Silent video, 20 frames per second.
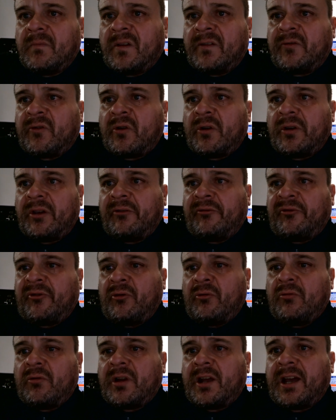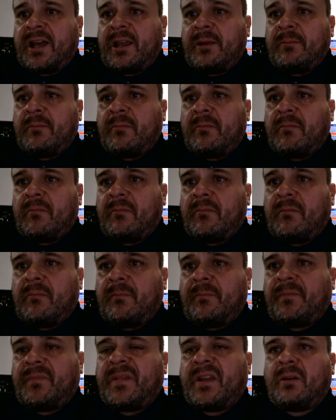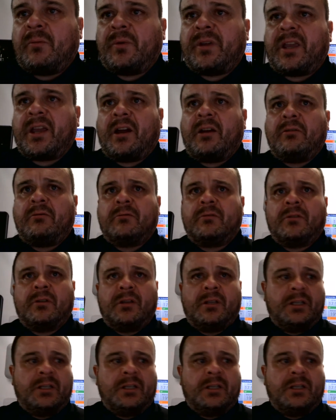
I've got your full name. There we go.